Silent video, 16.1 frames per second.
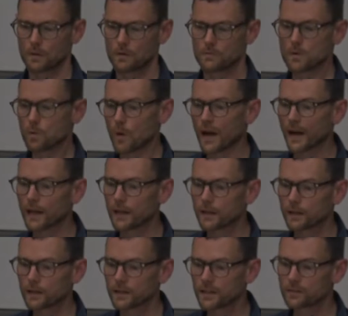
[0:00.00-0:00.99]
For a while,
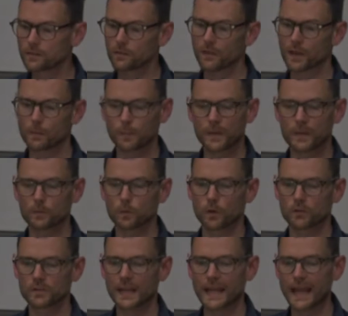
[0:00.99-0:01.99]
this development
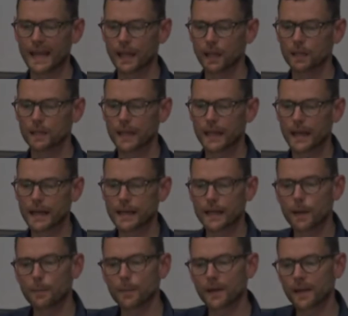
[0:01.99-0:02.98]
was held in
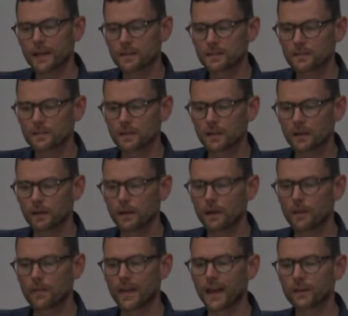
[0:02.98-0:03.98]
abeyance
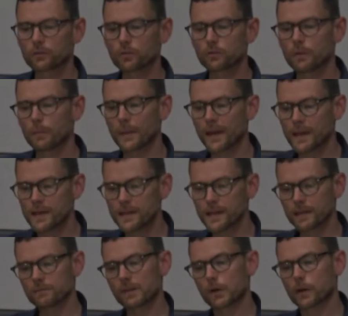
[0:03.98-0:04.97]
thanks to the many
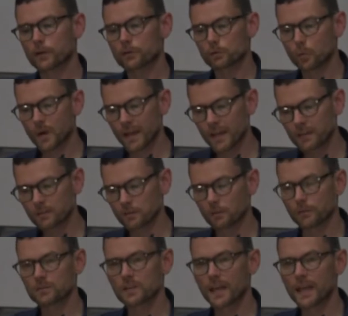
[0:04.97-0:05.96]
and various ways
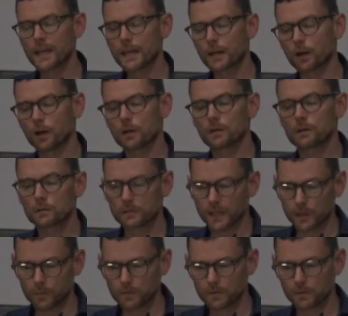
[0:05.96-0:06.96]
of taking on
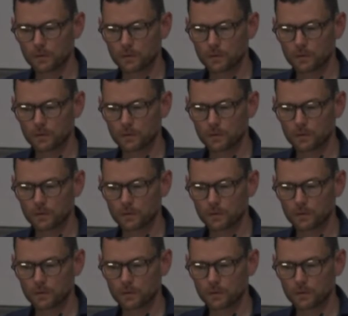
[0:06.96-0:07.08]
debt,